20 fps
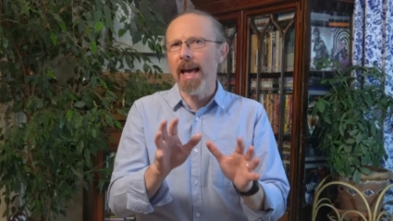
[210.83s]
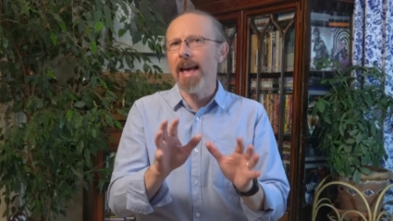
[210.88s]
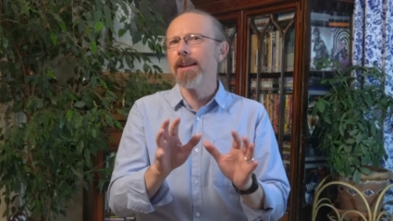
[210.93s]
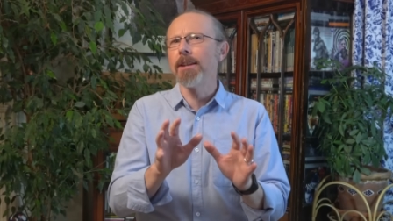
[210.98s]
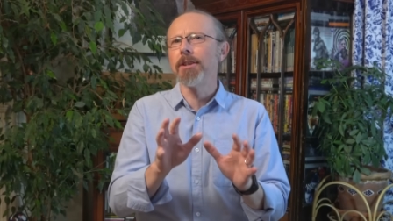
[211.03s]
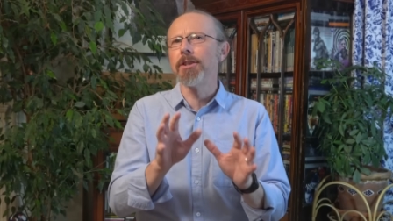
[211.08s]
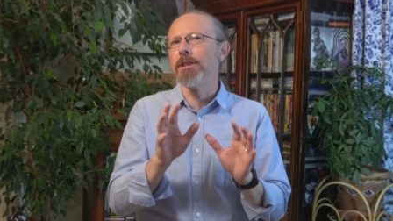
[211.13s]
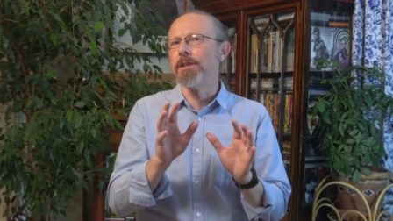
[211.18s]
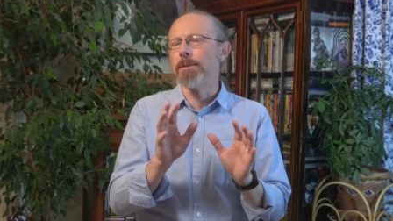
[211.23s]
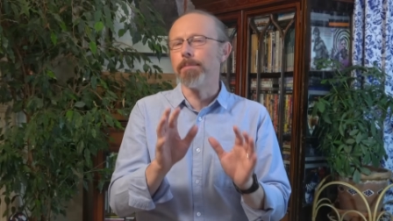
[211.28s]

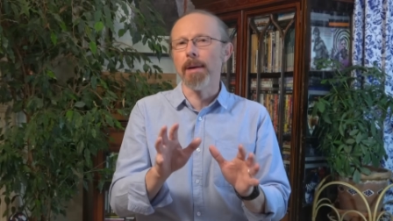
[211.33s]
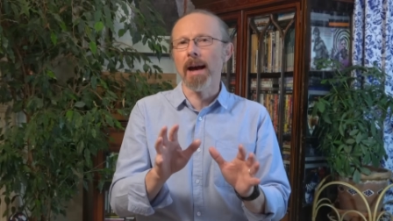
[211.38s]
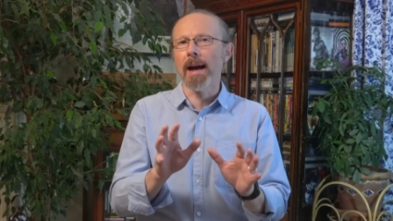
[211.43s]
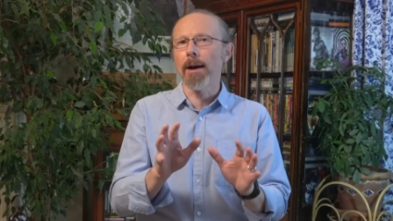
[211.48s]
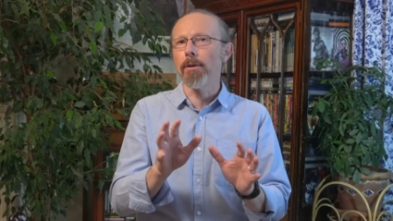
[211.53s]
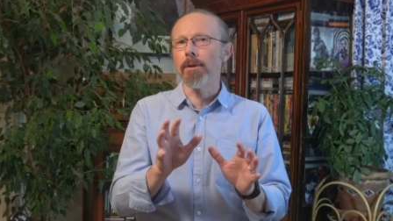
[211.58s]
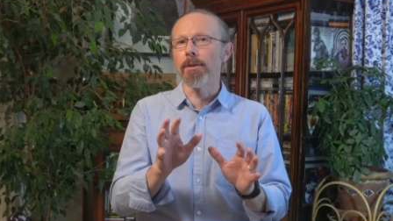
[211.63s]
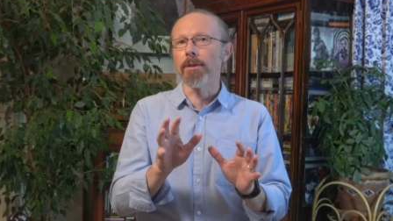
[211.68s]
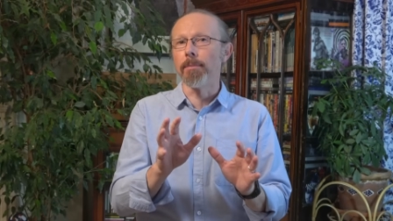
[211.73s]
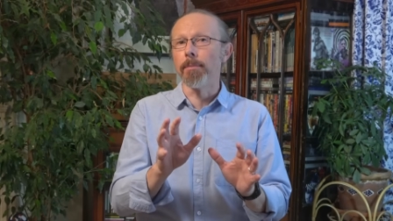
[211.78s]
energy to
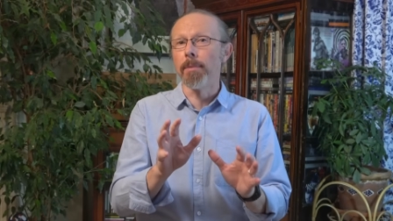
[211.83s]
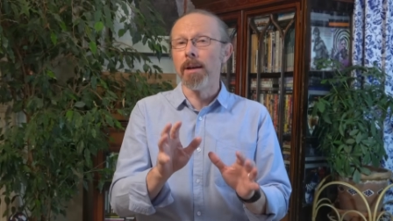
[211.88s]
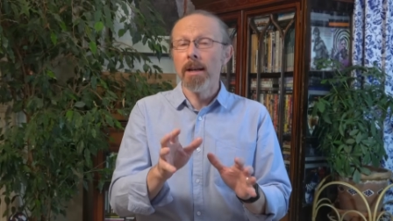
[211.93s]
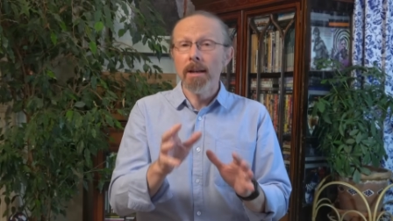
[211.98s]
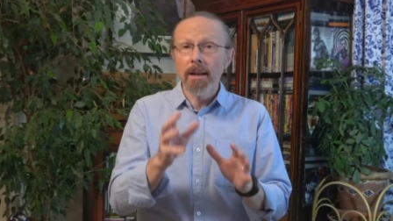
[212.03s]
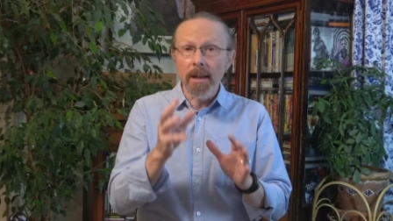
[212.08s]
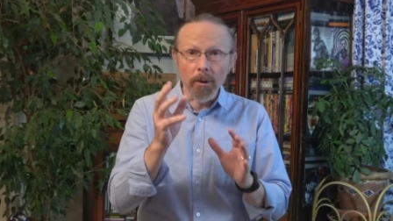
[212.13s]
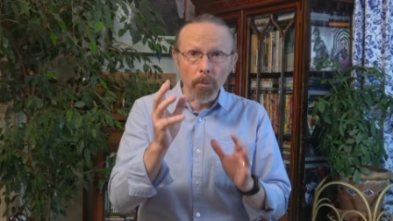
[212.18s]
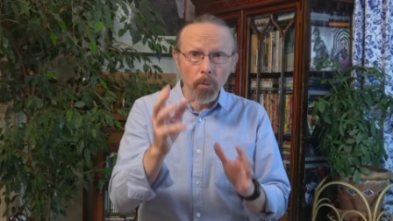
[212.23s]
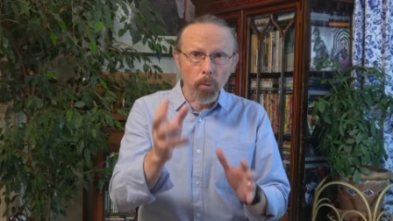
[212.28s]
power them
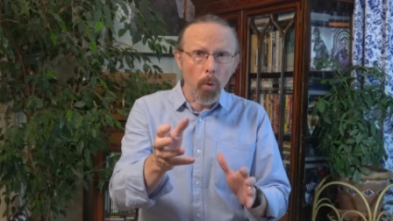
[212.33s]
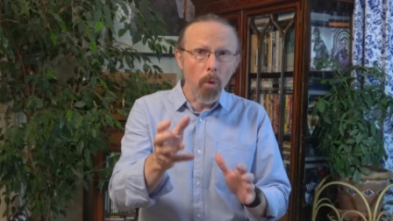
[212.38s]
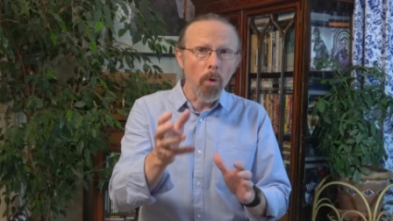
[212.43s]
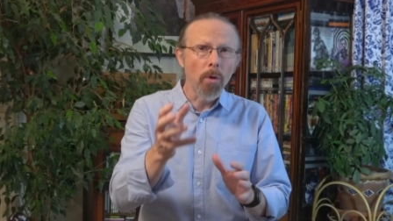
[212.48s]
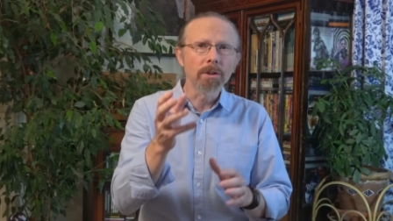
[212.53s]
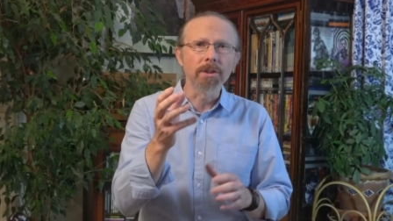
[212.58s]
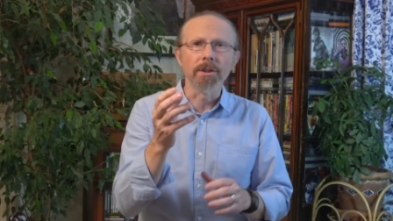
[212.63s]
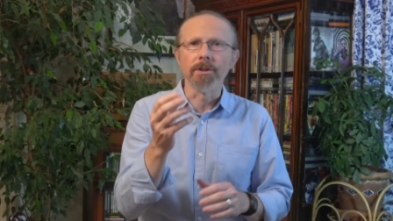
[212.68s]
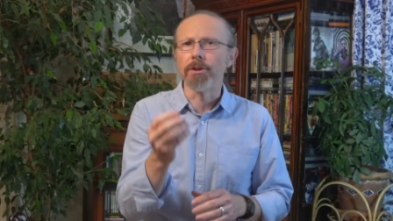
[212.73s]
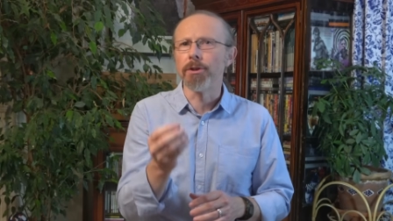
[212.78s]
and
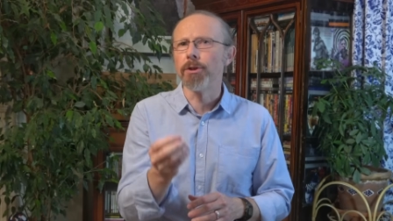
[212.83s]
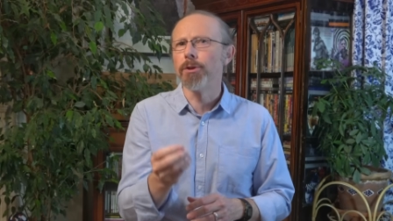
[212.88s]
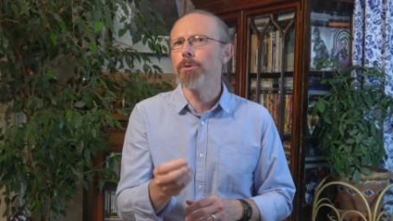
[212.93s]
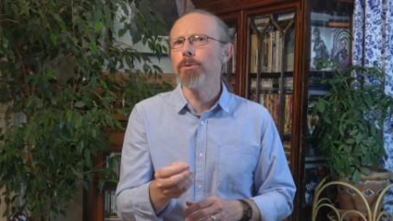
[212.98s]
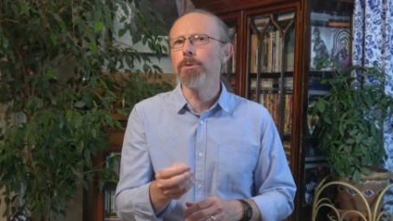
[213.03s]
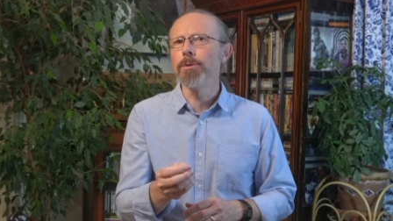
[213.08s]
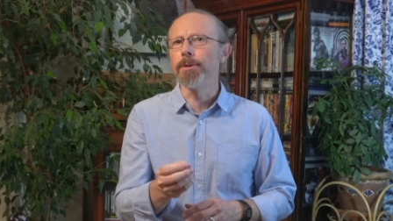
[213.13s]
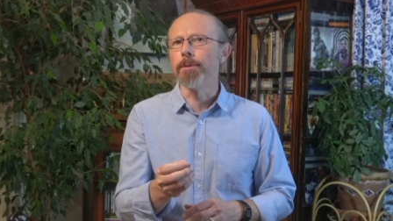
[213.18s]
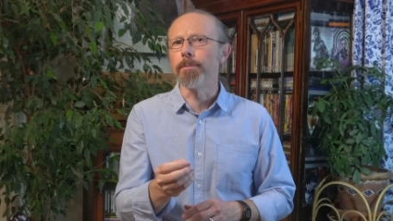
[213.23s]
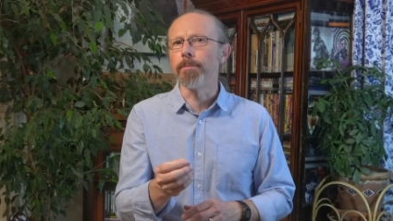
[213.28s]
water to
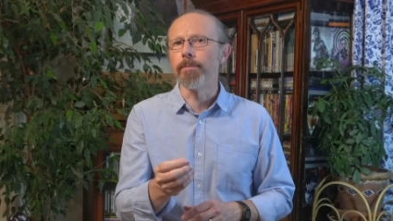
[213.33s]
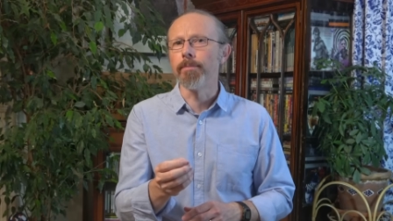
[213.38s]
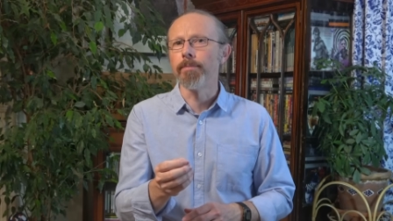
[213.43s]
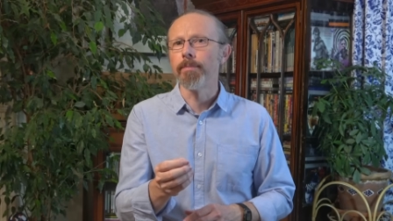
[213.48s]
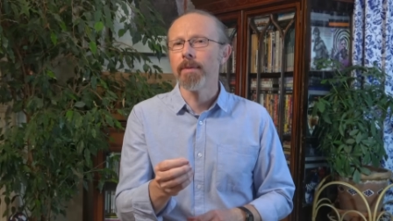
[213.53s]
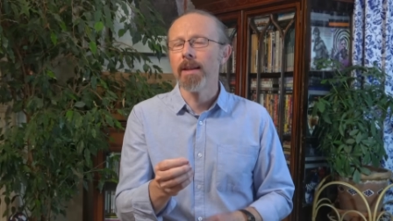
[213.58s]
cool them.